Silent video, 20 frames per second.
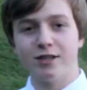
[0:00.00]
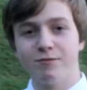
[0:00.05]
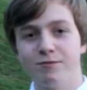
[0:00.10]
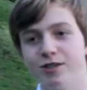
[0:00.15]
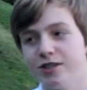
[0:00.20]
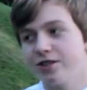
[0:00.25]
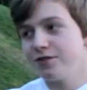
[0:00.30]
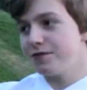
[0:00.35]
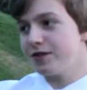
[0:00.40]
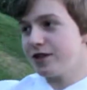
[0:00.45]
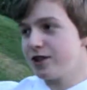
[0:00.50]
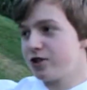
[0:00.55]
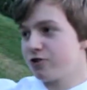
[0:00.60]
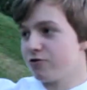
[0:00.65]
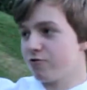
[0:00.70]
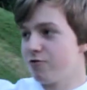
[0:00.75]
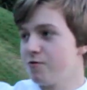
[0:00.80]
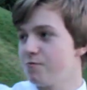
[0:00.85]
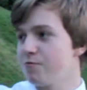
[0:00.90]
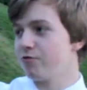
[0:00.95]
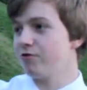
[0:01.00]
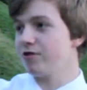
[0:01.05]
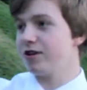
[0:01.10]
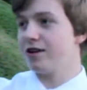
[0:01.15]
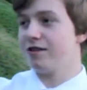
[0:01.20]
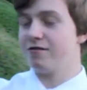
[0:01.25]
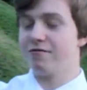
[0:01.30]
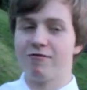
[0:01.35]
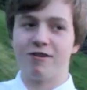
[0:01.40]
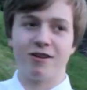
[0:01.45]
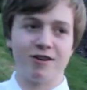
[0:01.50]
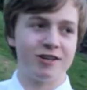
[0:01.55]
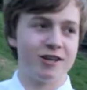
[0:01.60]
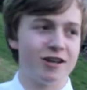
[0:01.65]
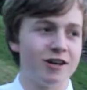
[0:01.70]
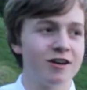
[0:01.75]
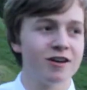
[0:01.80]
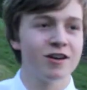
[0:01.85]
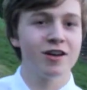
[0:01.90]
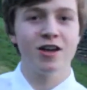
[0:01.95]
so we just finished storyboarding around
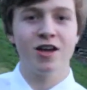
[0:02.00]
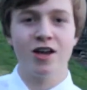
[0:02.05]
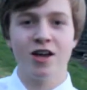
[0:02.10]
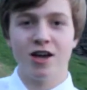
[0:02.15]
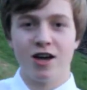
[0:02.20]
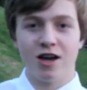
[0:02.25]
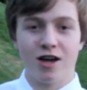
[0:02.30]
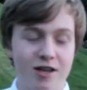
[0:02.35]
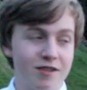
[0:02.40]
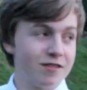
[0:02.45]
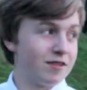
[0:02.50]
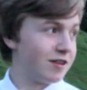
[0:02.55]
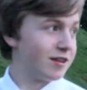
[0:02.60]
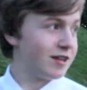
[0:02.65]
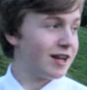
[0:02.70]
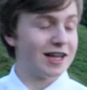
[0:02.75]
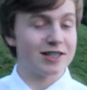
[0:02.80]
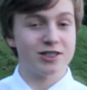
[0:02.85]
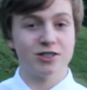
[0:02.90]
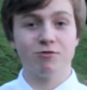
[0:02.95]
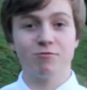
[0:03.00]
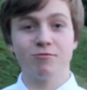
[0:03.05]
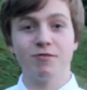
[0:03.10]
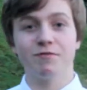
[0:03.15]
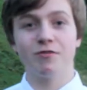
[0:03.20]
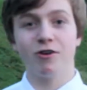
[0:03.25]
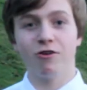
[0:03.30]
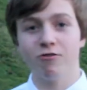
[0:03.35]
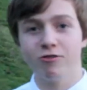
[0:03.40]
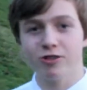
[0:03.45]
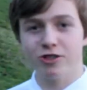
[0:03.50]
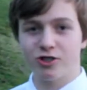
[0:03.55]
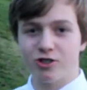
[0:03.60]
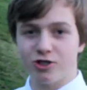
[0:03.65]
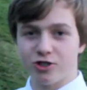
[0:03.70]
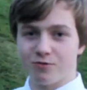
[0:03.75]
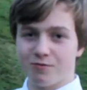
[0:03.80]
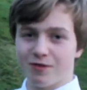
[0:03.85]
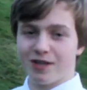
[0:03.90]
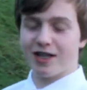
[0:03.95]
here at the castle. We've got all the
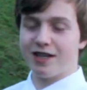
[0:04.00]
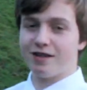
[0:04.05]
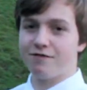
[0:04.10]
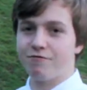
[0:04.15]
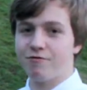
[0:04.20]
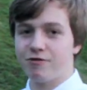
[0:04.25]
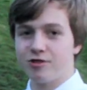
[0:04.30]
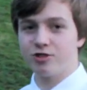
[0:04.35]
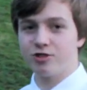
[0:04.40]
shots we need for our